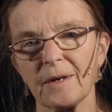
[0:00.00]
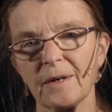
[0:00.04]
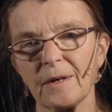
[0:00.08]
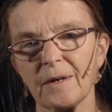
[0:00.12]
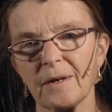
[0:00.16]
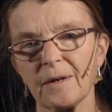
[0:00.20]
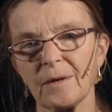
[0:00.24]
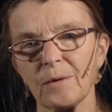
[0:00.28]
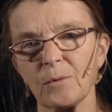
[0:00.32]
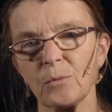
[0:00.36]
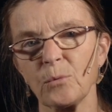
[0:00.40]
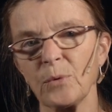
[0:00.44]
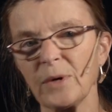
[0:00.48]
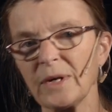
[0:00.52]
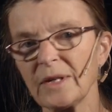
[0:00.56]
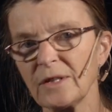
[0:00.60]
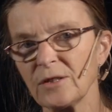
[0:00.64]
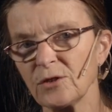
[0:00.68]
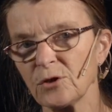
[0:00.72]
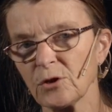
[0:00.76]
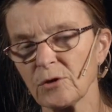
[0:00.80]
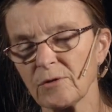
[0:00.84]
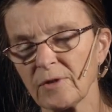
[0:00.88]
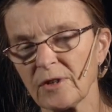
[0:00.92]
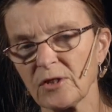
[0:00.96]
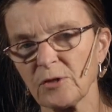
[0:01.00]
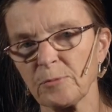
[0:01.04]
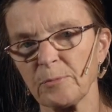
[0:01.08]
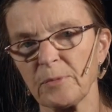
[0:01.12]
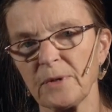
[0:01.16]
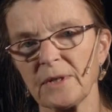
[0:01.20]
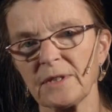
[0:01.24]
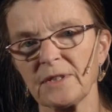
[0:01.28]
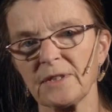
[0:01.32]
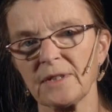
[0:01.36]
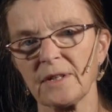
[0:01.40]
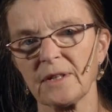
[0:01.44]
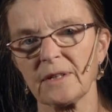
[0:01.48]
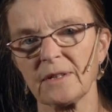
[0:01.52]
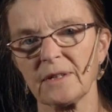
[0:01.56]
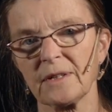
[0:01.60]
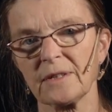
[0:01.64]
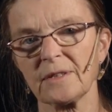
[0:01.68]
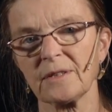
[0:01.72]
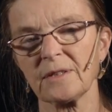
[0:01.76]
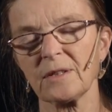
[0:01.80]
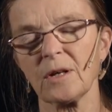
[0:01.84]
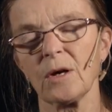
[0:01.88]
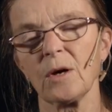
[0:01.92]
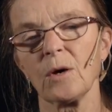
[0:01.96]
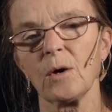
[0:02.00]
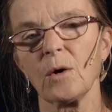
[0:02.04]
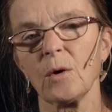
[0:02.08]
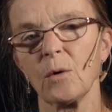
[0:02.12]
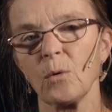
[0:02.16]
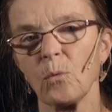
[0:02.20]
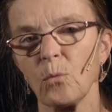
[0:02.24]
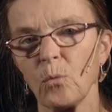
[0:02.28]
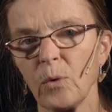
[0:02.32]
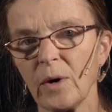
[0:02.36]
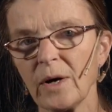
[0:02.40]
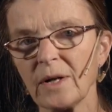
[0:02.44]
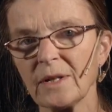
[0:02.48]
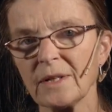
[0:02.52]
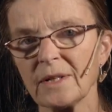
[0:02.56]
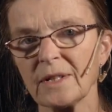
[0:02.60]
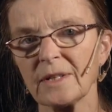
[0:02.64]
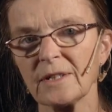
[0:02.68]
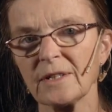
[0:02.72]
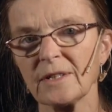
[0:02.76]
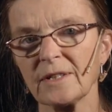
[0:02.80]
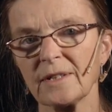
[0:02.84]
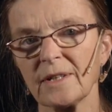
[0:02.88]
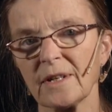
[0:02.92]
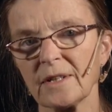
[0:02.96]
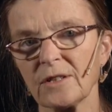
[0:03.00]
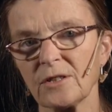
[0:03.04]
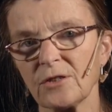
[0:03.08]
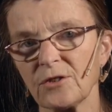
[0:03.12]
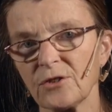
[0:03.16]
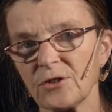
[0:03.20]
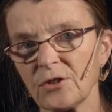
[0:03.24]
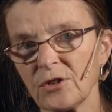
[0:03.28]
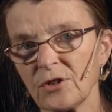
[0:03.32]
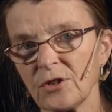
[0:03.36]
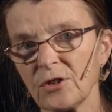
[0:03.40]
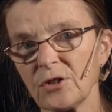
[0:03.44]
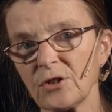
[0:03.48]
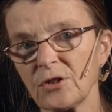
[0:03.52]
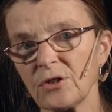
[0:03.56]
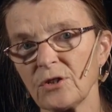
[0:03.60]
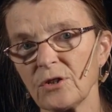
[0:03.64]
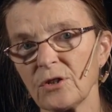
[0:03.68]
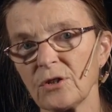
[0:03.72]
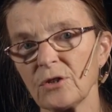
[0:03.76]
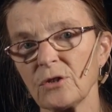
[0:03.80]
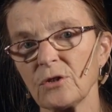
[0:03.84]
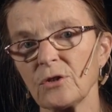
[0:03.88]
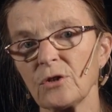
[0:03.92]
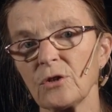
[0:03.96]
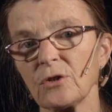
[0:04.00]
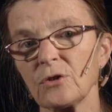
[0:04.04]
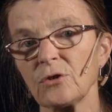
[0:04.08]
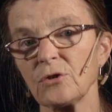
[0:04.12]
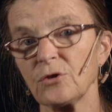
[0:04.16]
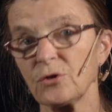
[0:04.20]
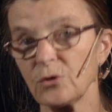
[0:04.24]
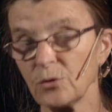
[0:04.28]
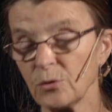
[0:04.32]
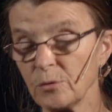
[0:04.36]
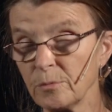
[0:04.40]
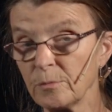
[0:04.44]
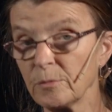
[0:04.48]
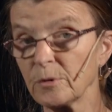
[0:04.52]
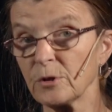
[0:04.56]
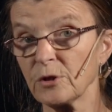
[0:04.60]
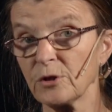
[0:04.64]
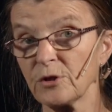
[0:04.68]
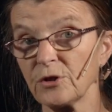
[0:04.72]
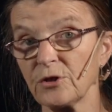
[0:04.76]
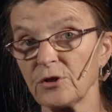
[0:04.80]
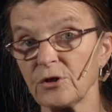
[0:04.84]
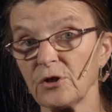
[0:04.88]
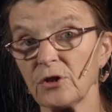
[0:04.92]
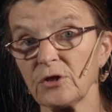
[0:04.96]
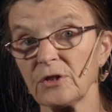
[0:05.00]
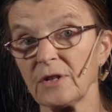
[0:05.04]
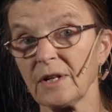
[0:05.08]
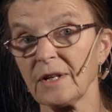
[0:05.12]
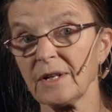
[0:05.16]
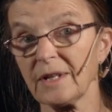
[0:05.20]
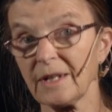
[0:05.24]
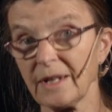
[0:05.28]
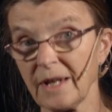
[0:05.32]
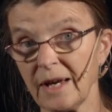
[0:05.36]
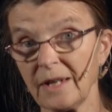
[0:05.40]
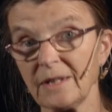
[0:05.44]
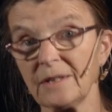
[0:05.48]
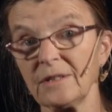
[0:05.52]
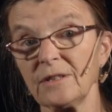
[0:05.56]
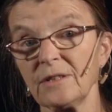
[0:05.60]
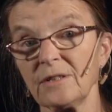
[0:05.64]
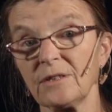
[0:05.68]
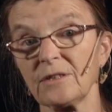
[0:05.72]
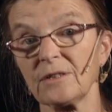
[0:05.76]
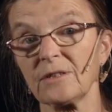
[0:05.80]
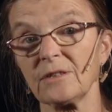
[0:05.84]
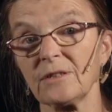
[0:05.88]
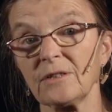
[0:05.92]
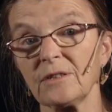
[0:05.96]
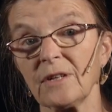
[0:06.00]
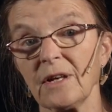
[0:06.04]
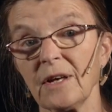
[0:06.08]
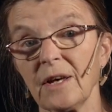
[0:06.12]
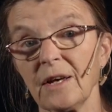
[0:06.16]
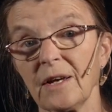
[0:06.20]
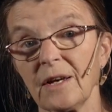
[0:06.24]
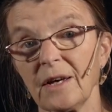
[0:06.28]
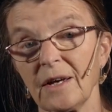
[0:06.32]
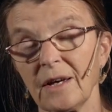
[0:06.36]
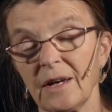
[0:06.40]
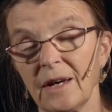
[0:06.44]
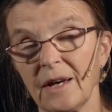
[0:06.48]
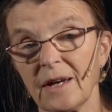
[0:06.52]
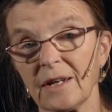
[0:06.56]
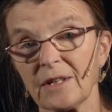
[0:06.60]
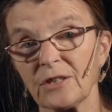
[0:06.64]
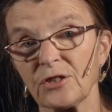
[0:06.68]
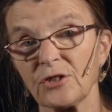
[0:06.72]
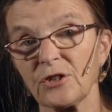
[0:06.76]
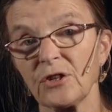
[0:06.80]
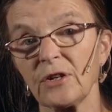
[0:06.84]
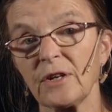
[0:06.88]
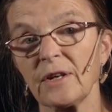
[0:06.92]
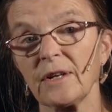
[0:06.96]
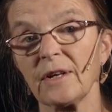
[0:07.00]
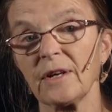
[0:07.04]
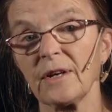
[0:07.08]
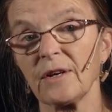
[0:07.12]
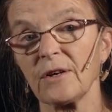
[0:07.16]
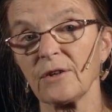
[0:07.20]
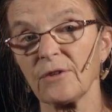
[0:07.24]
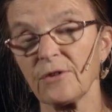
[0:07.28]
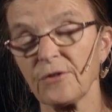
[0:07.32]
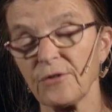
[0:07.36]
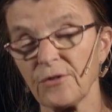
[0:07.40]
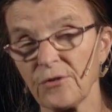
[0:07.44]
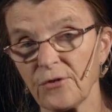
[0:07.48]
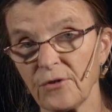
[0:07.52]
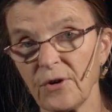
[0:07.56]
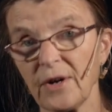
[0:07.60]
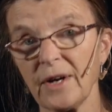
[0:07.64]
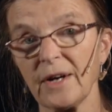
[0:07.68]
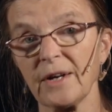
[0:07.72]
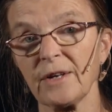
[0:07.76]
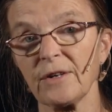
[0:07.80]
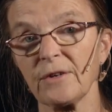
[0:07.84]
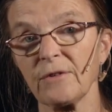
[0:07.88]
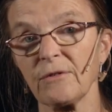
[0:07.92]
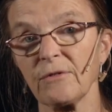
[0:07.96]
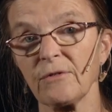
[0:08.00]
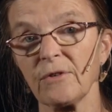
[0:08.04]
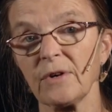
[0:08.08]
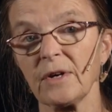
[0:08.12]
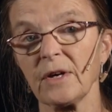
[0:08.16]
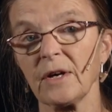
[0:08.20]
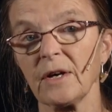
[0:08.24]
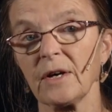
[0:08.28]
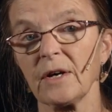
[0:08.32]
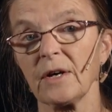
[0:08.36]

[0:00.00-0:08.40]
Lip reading: ways of expressing this. One is that certain tumors, certain cancers, actually thrive